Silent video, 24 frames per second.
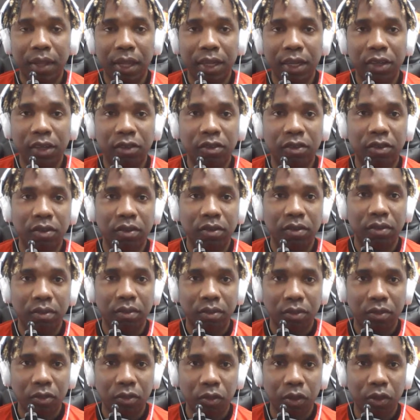
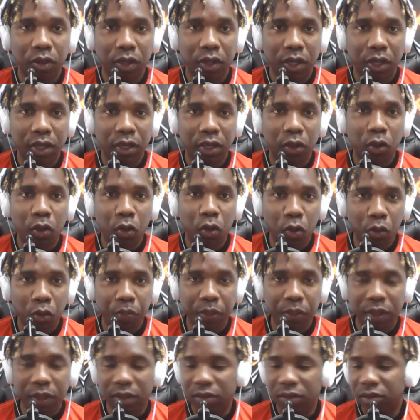the
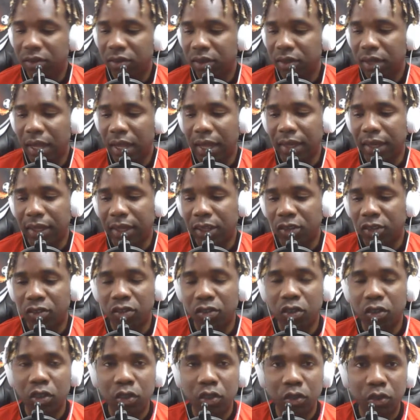hope is that
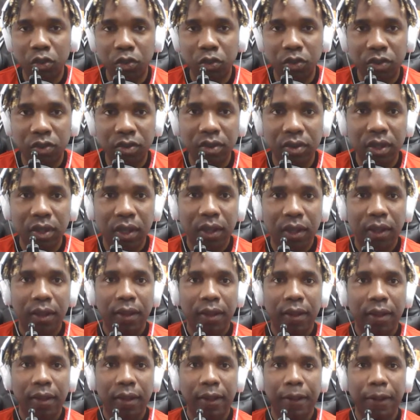it's used
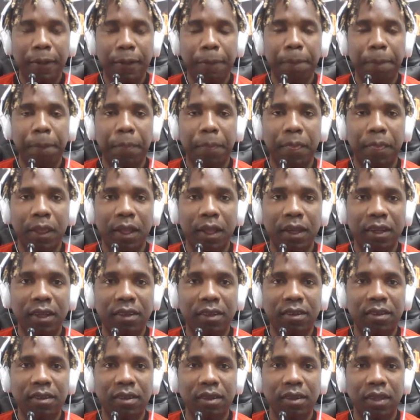and
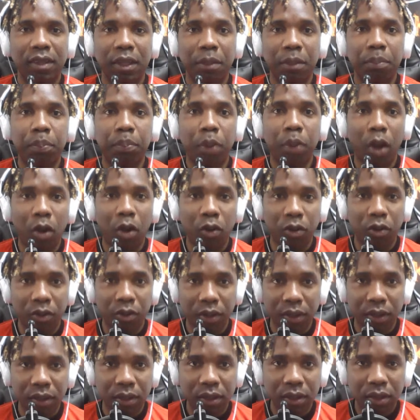it's
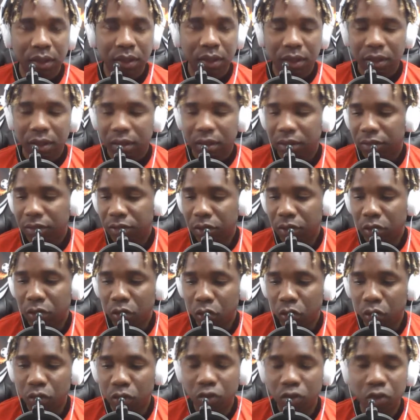empowering for
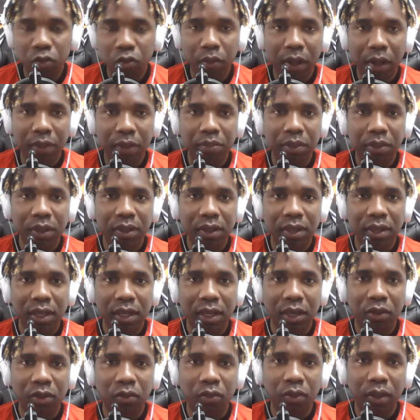those who might be
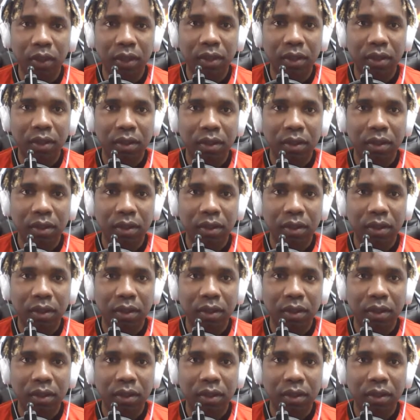dealing with